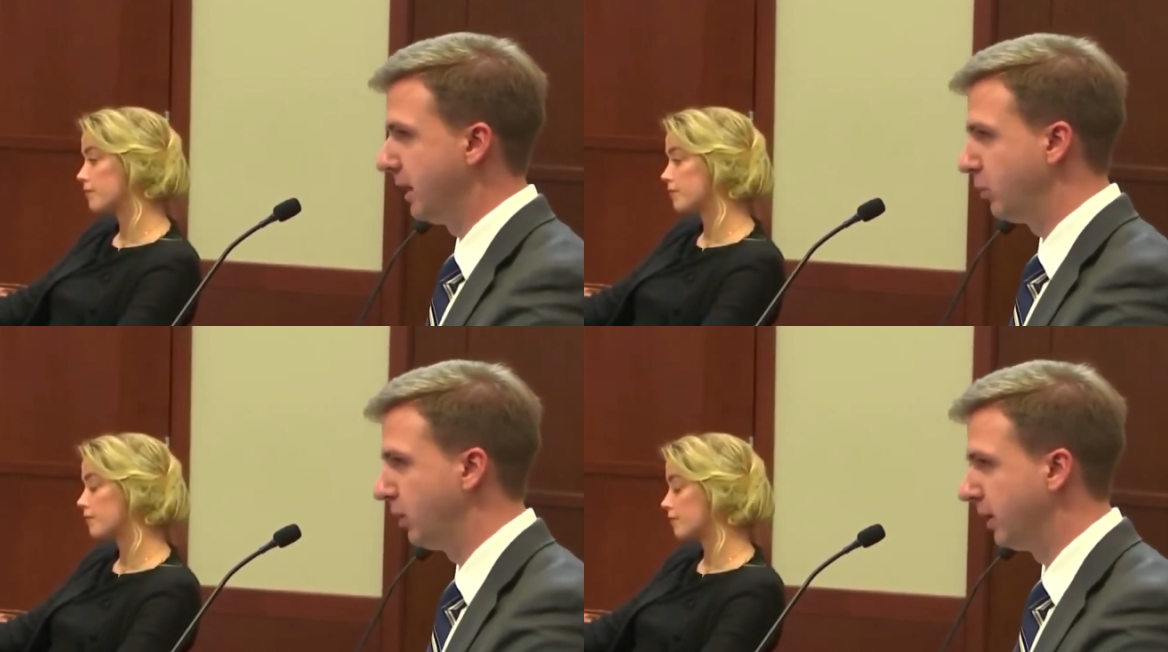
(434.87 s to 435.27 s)

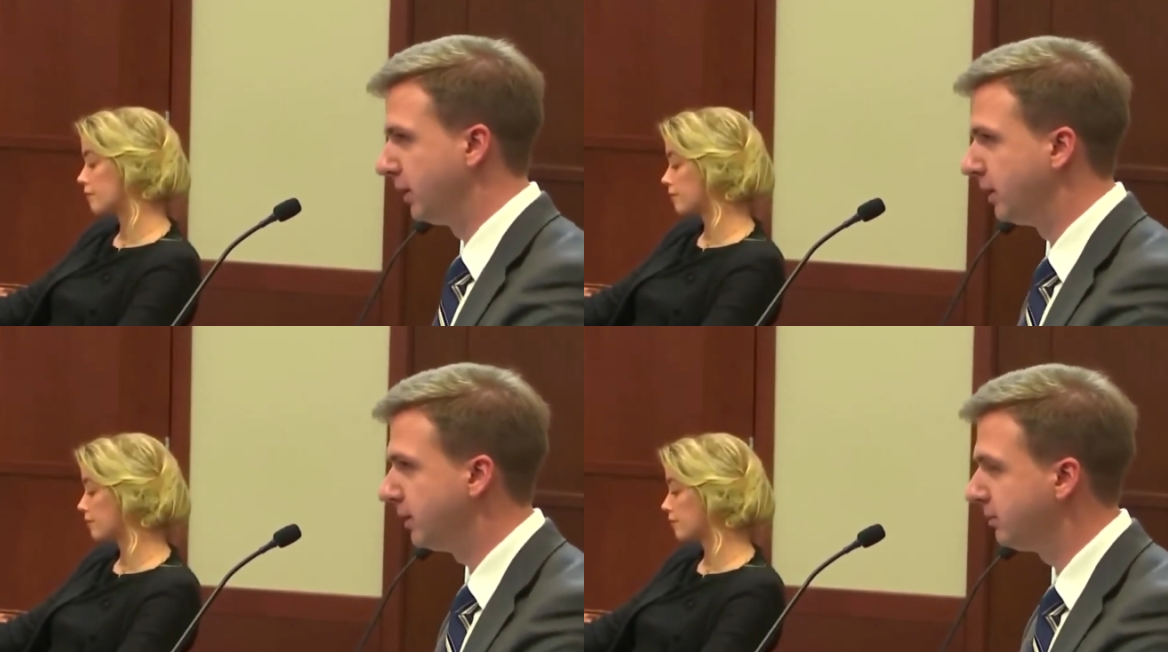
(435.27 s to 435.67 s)
Speaker 1: Depp were
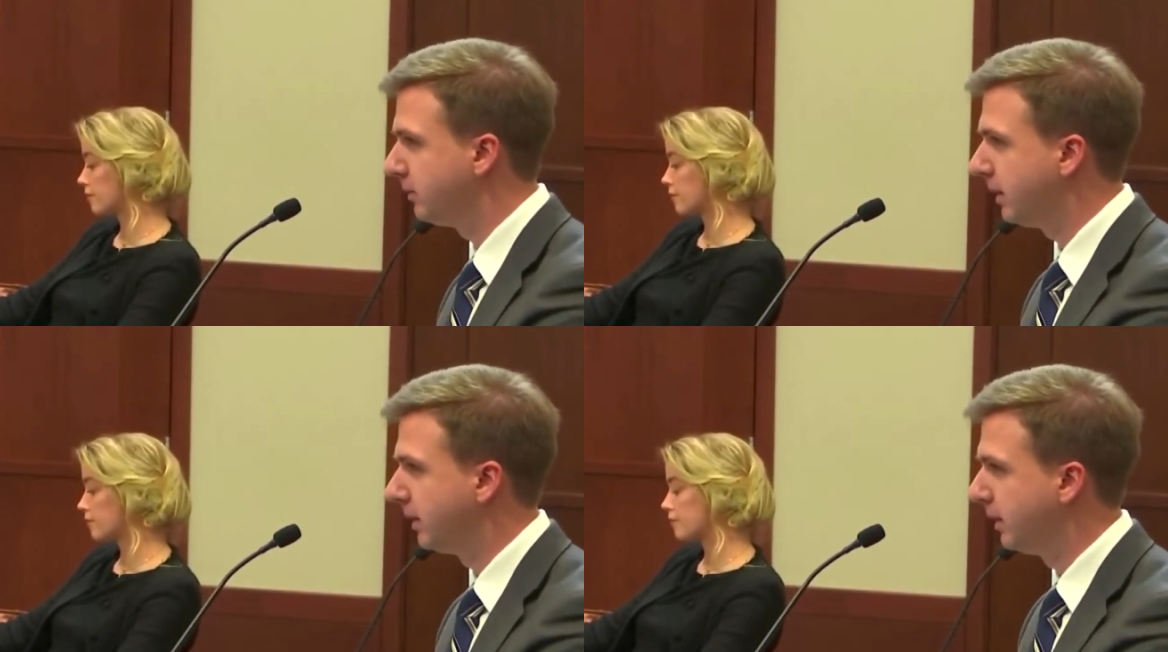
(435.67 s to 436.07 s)
in
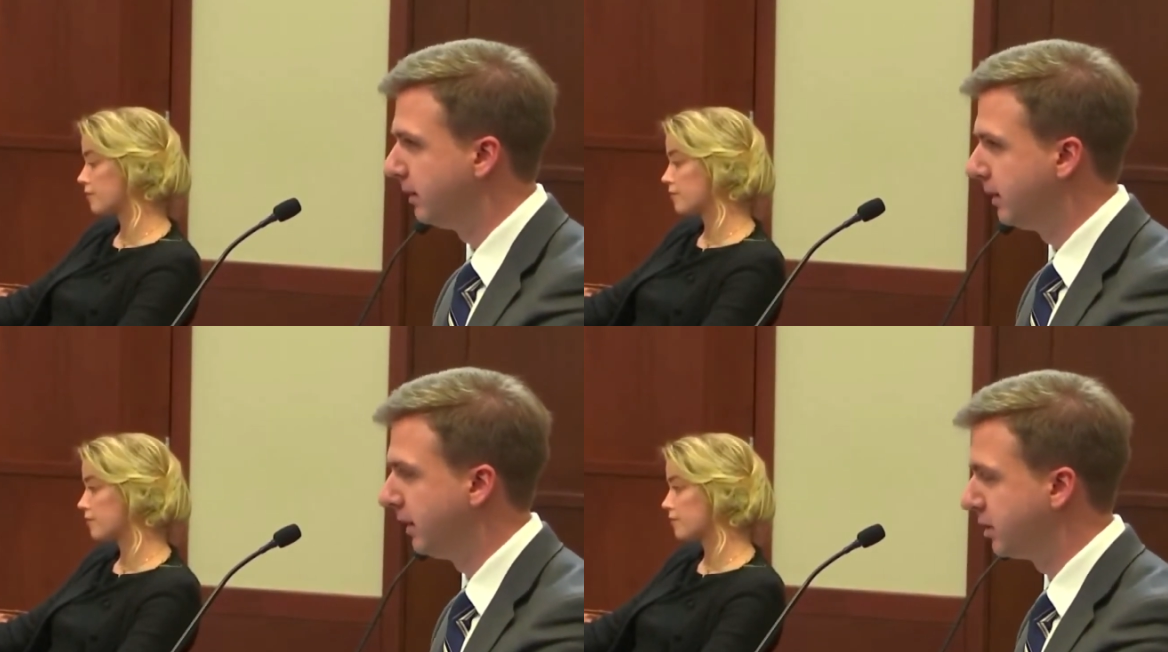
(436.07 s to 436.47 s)

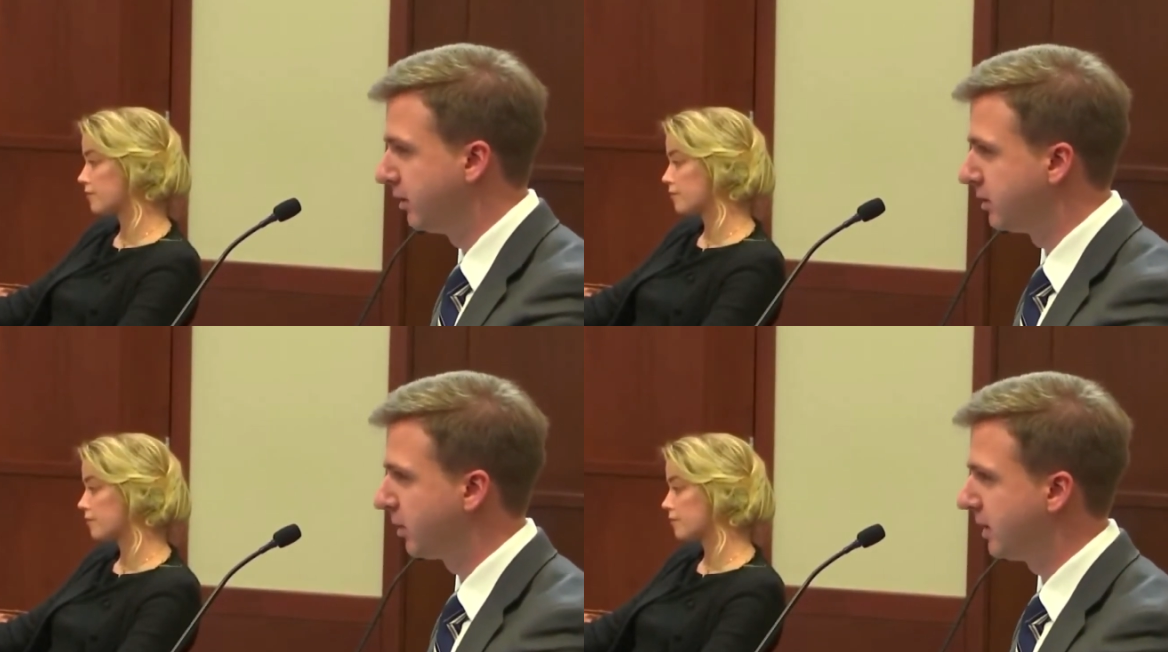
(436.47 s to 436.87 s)
each
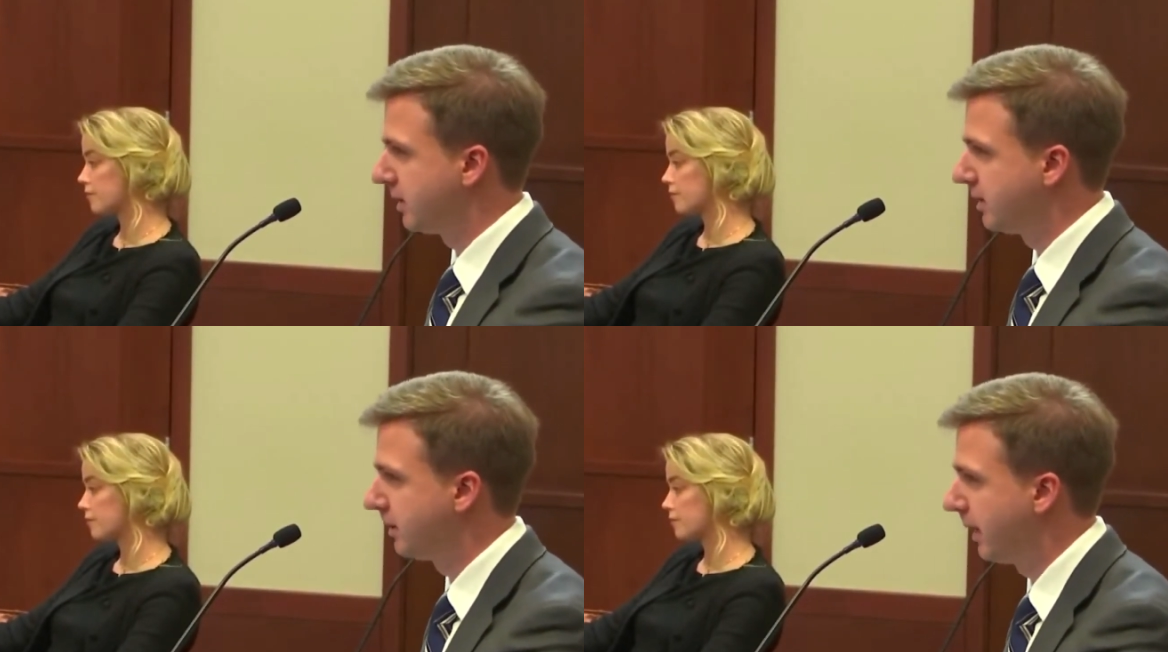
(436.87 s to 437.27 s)
other's
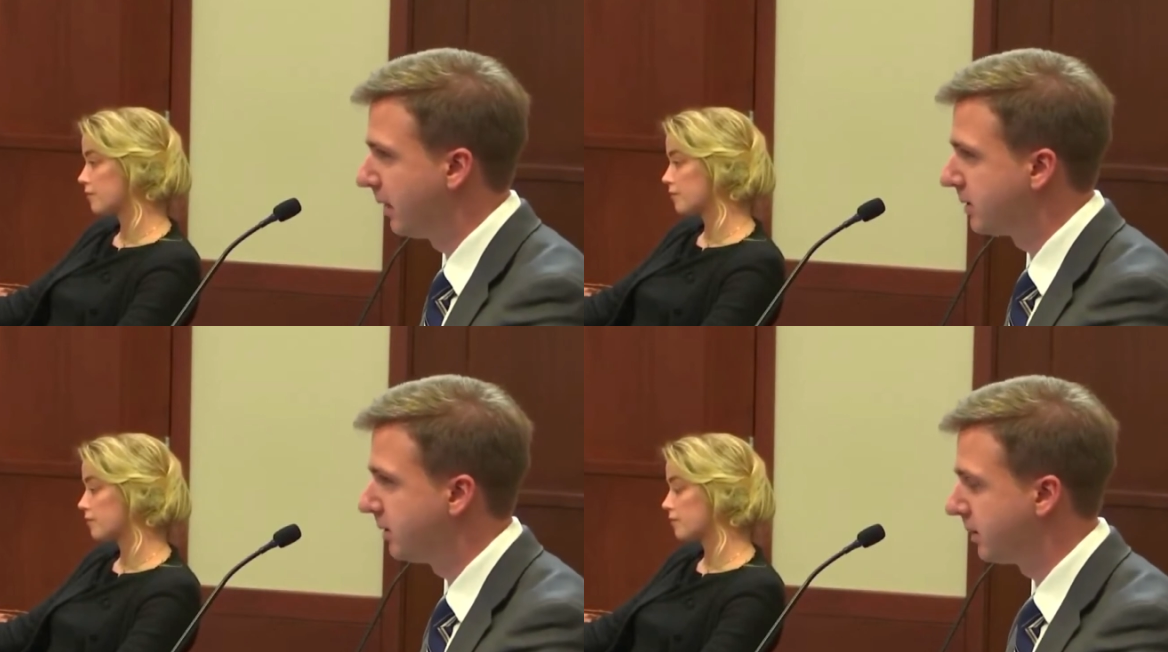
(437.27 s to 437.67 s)
presence in the
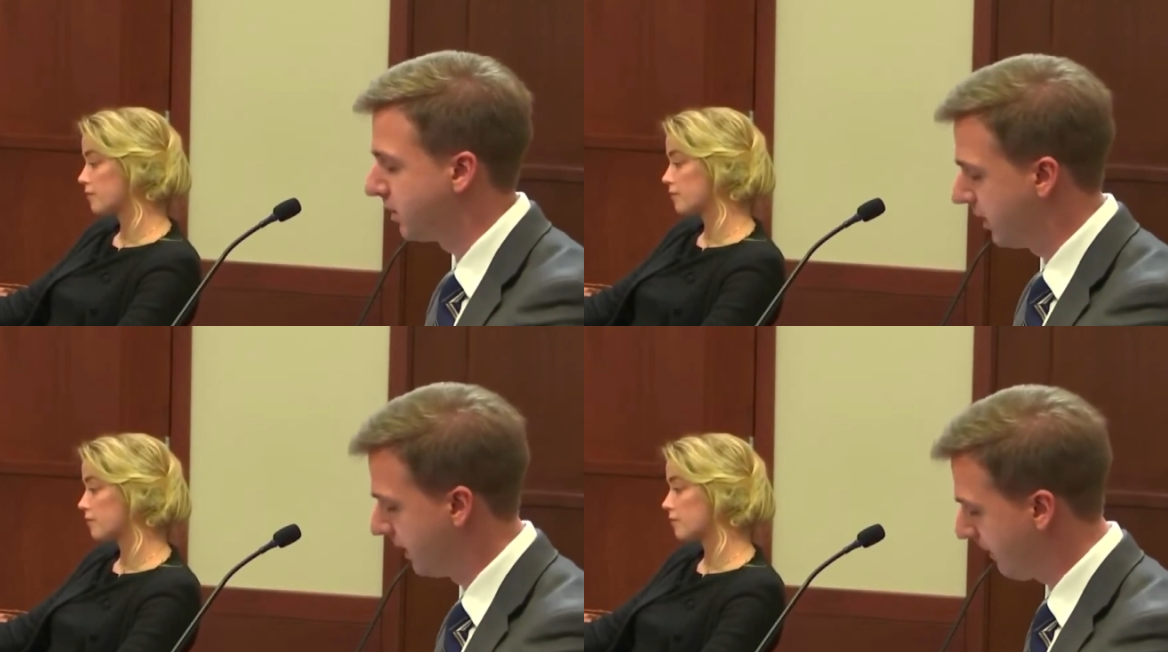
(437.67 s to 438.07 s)
house in
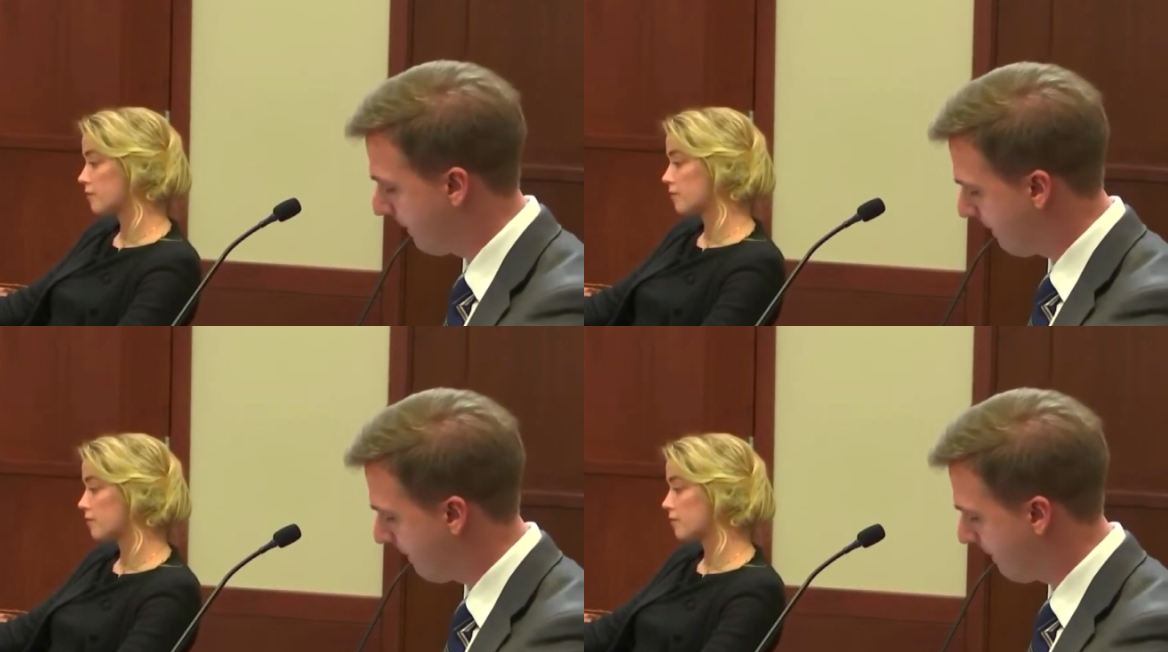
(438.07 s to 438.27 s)
Australia?